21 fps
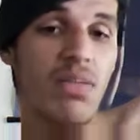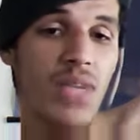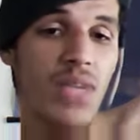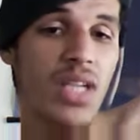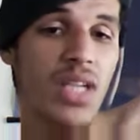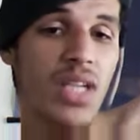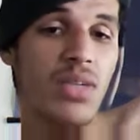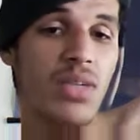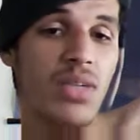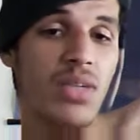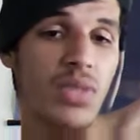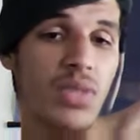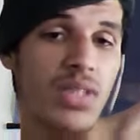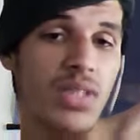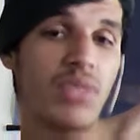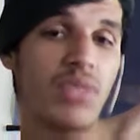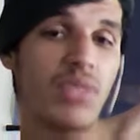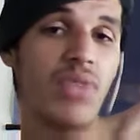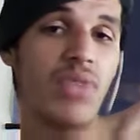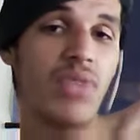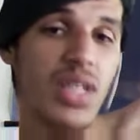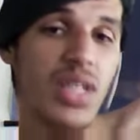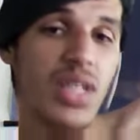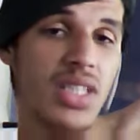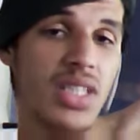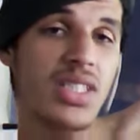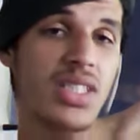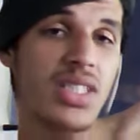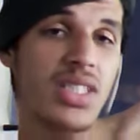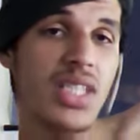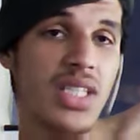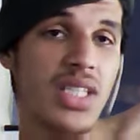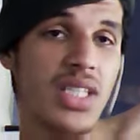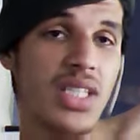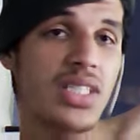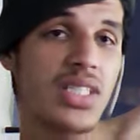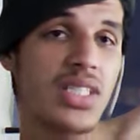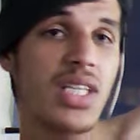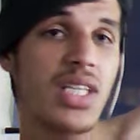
man. What the fuck is this?